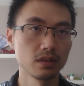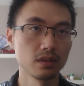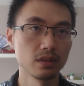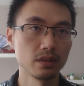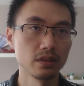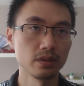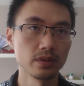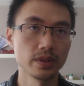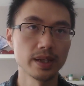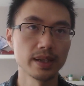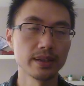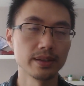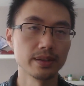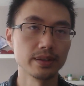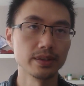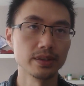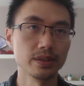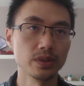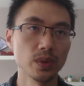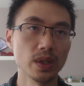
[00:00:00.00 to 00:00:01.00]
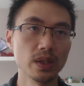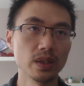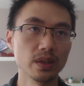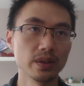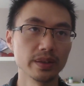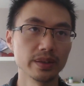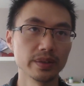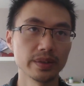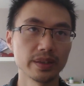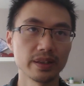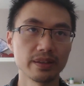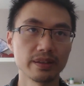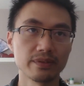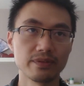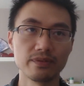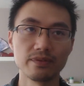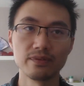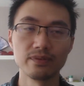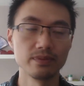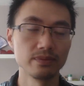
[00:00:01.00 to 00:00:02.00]
you can dwell on it, you can
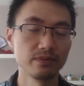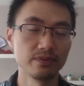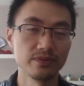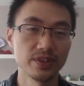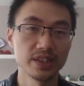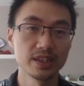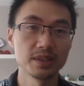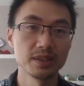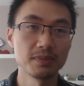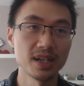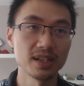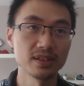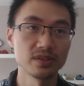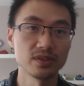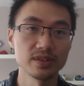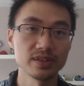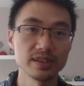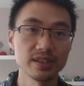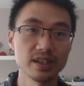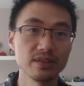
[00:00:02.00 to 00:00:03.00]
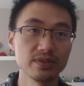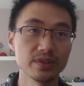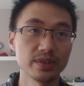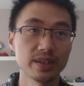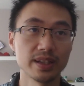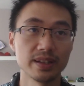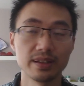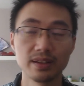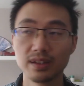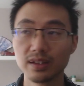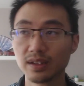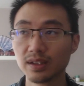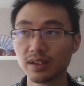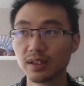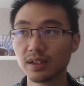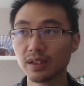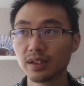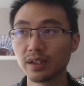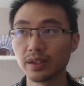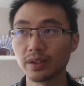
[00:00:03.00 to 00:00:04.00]
victimize yourself, you can
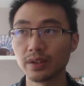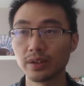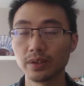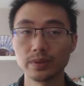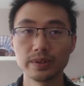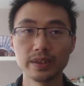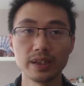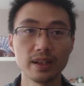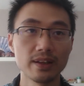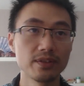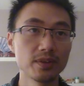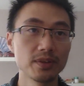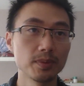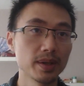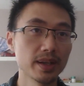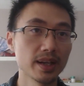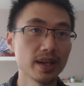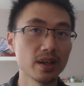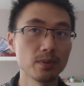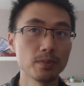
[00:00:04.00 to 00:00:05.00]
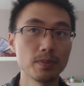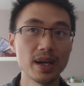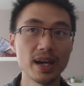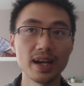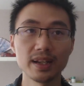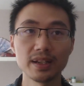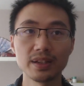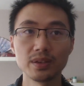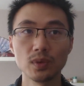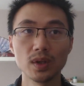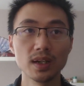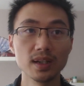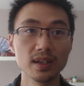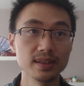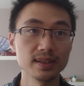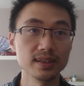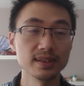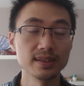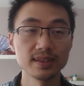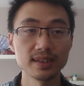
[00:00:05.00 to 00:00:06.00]
tell everybody how bad it was
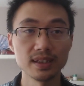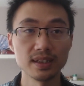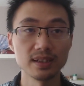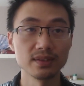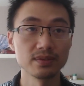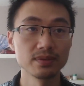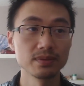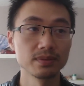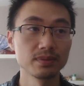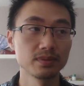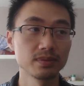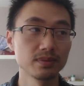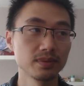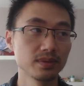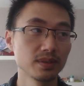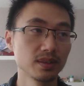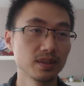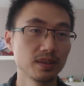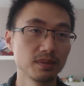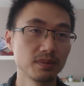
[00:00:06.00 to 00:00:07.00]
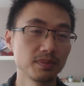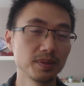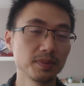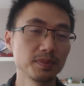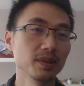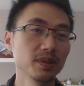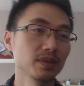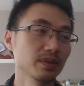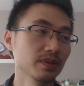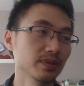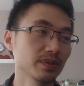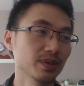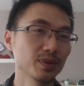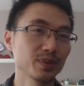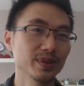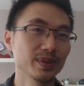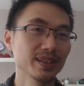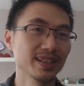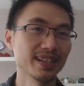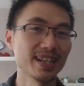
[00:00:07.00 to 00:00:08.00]
and stuff. People don't
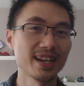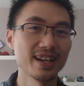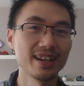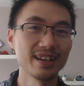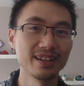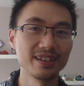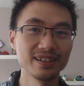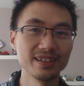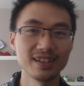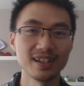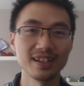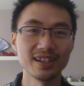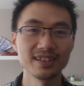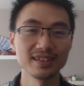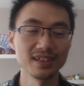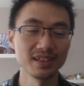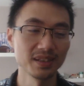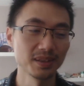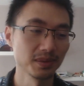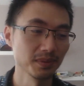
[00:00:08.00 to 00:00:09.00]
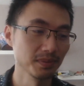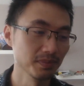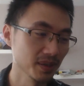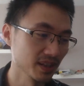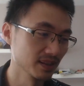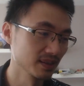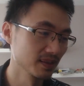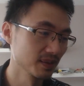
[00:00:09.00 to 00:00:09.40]
really care, honestly, but